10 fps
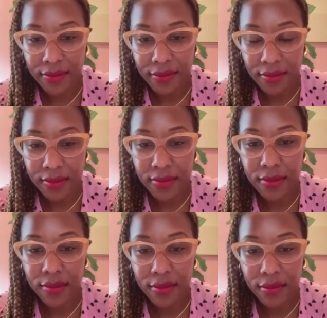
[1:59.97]

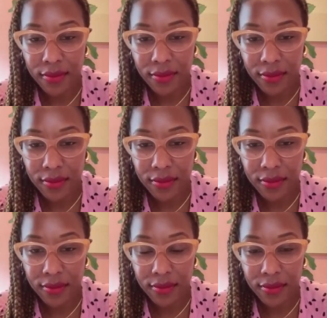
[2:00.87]

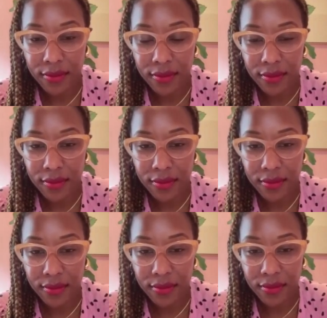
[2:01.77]
[no speech]